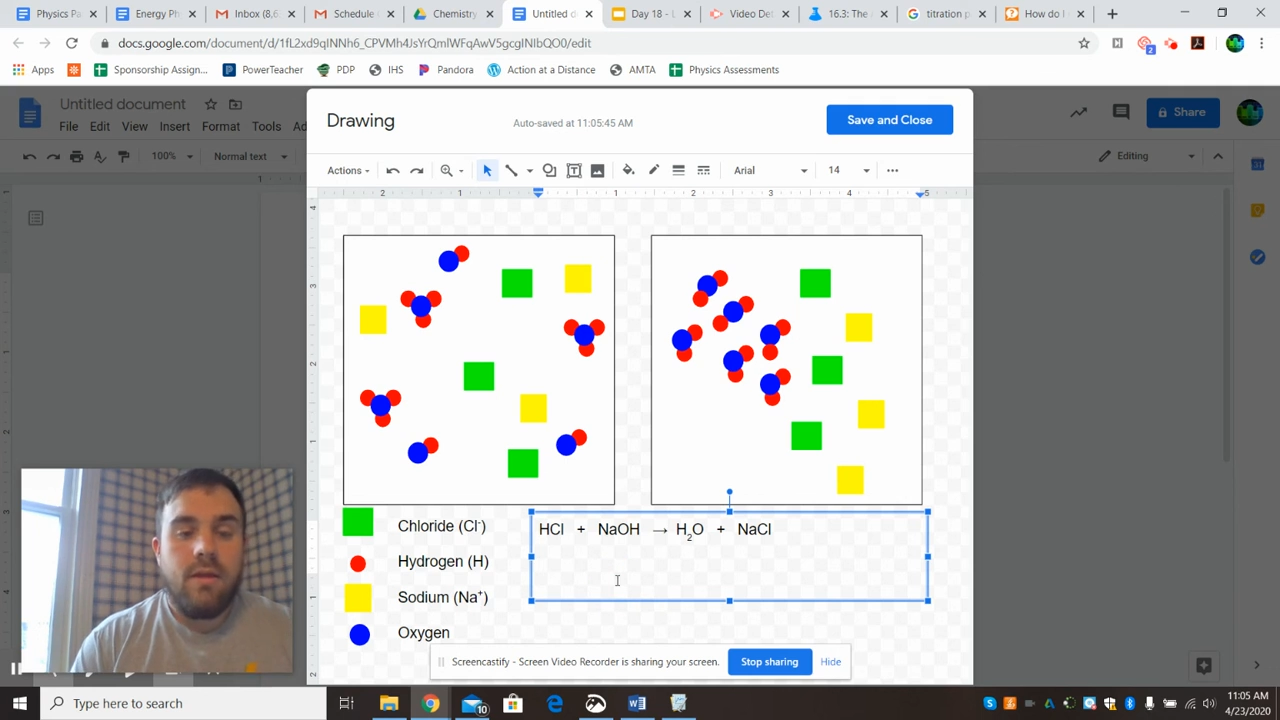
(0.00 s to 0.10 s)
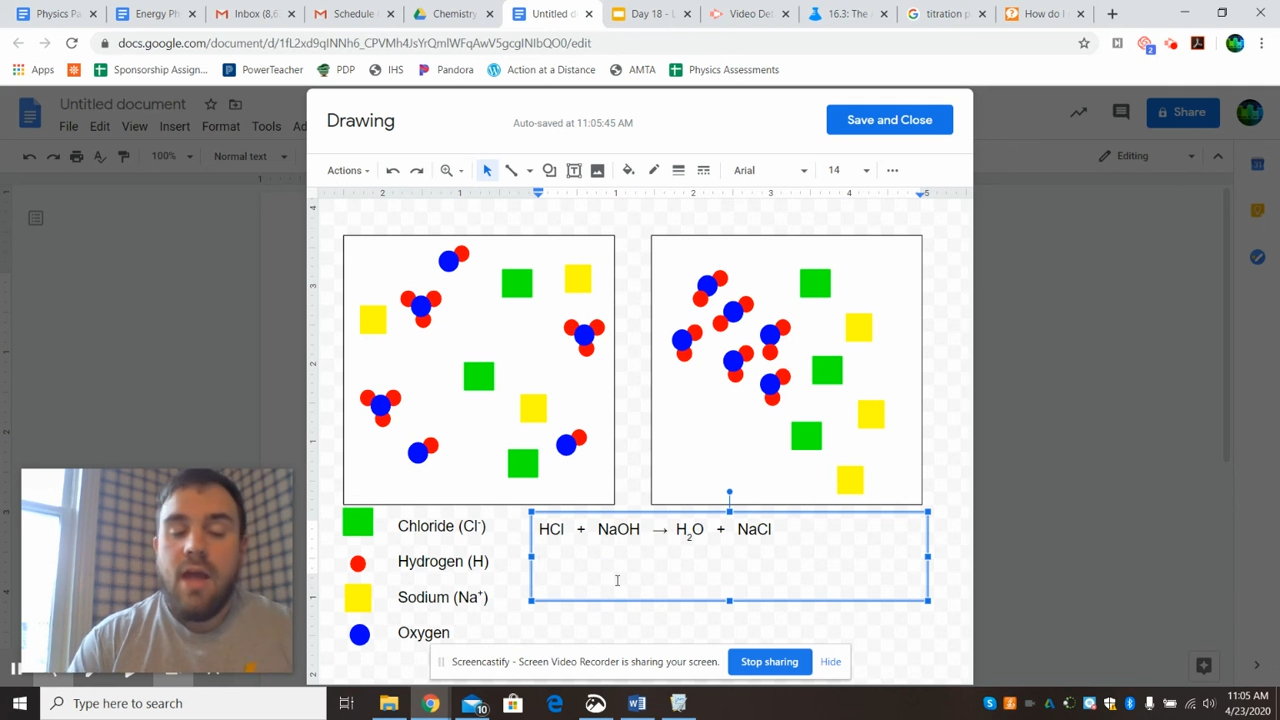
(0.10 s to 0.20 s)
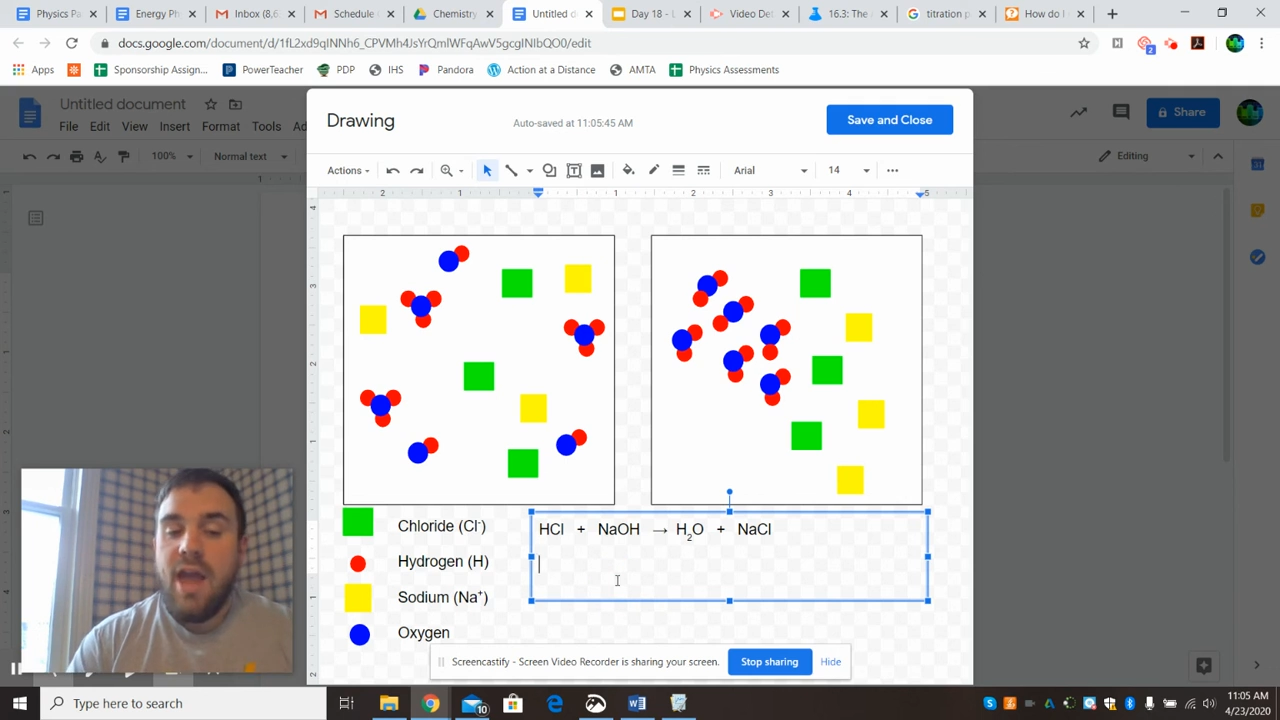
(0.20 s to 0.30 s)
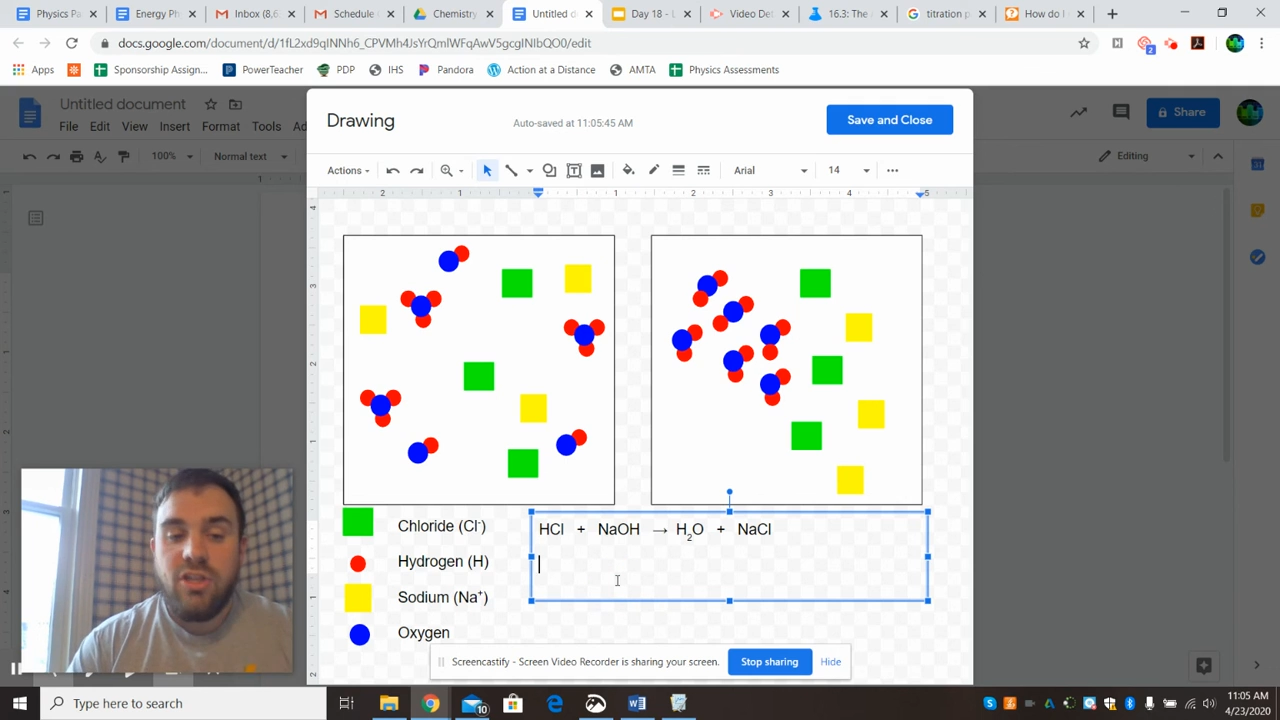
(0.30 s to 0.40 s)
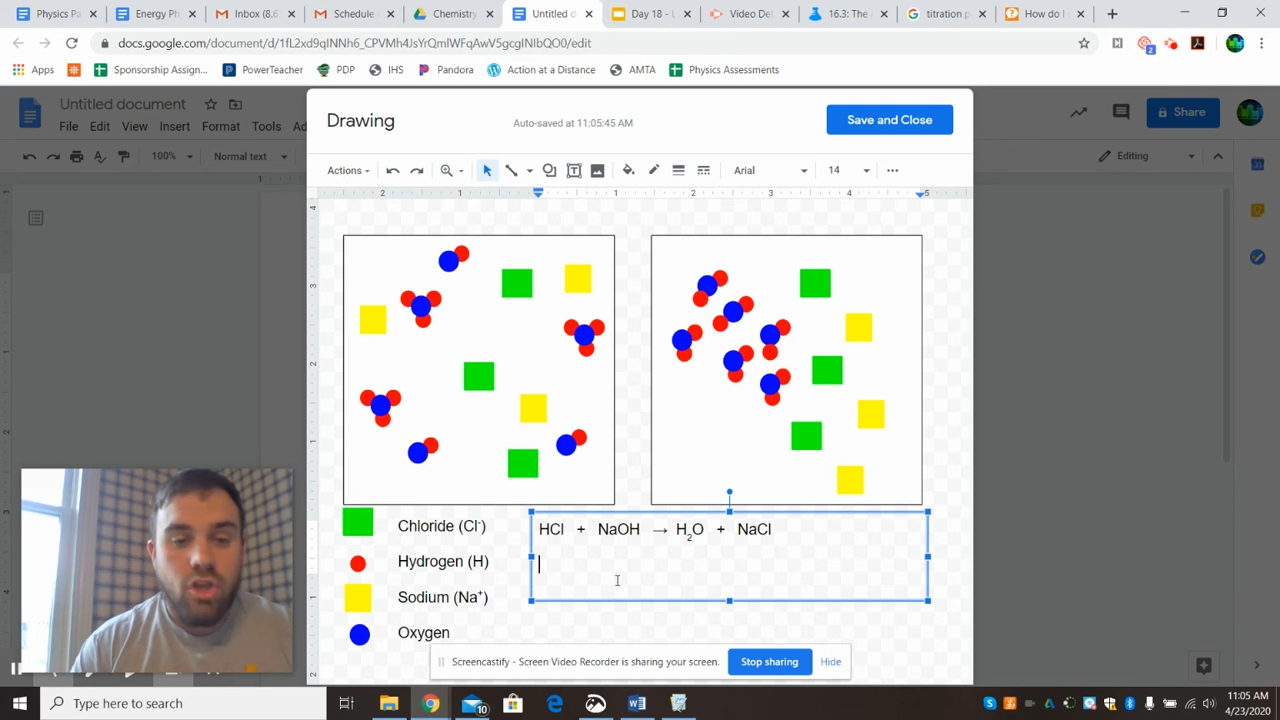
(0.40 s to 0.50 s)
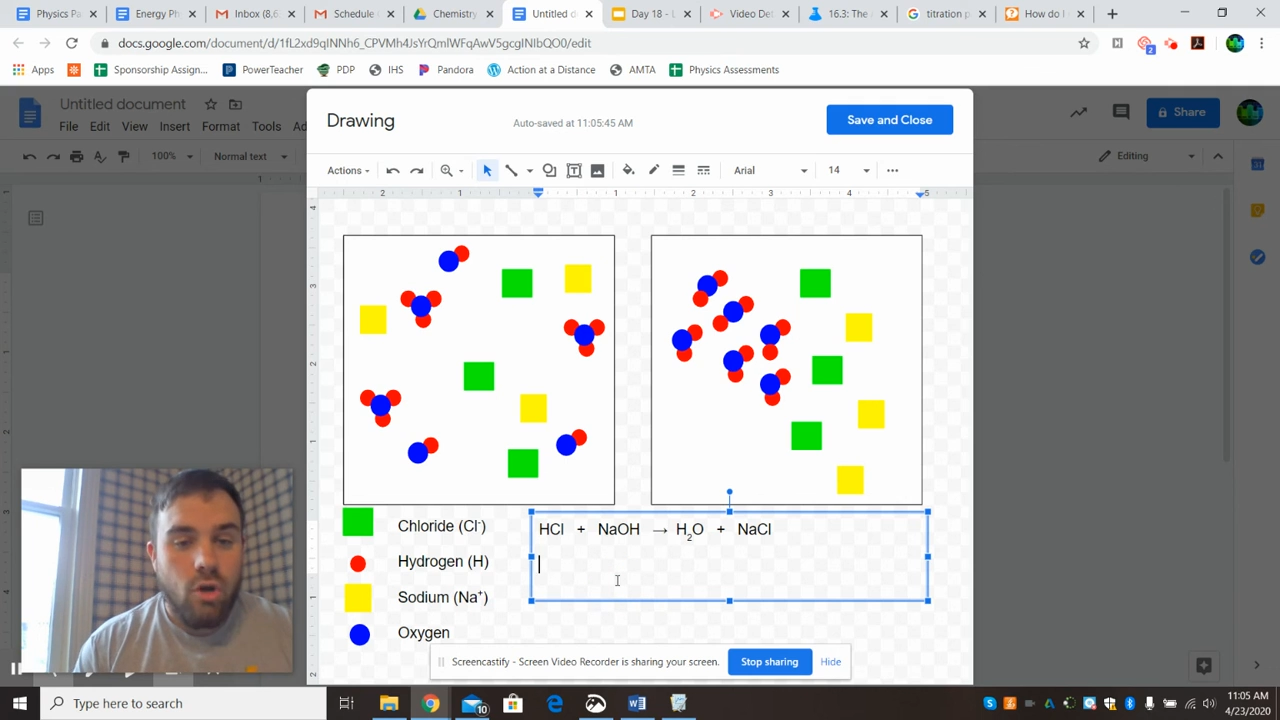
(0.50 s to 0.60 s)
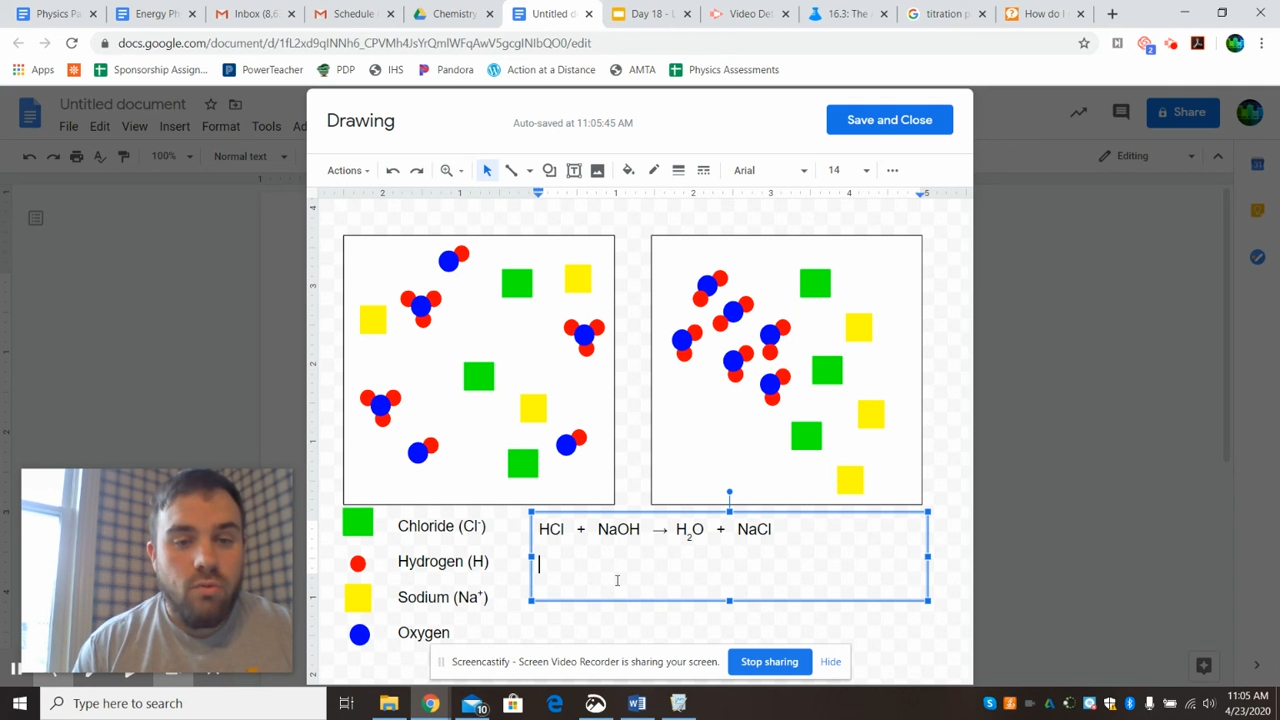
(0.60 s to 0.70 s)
I don't